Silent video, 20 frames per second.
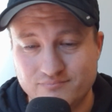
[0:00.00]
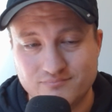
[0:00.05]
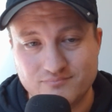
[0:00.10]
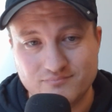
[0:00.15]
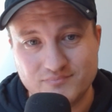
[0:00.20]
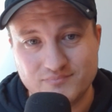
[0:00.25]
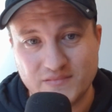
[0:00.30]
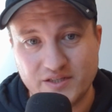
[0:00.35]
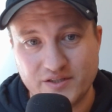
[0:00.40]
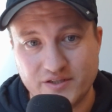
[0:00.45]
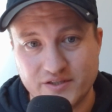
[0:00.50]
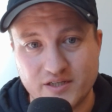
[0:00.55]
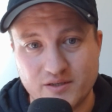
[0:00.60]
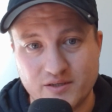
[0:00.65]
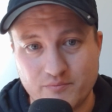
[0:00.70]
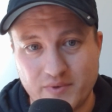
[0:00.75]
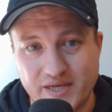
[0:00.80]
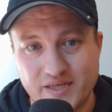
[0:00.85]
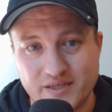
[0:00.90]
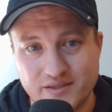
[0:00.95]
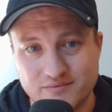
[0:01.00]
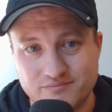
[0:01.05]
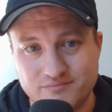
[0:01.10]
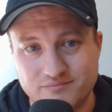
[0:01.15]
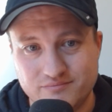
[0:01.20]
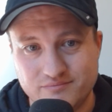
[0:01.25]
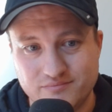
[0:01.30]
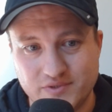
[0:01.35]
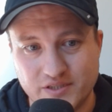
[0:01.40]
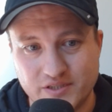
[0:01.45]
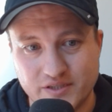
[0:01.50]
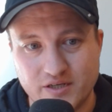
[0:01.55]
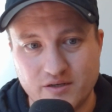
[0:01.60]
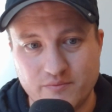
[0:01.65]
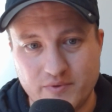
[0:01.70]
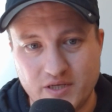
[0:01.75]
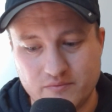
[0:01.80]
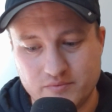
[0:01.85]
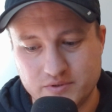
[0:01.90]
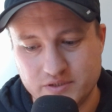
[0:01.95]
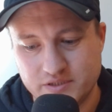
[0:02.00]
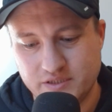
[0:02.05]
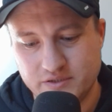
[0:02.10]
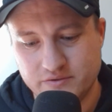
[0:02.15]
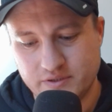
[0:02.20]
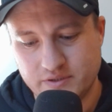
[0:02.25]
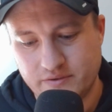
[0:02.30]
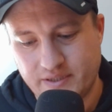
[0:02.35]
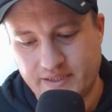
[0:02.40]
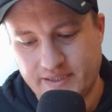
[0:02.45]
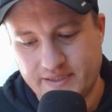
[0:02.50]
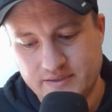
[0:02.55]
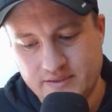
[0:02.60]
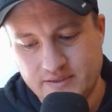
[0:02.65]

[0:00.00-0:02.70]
then you're going to make it. You're going to be able to do it, right?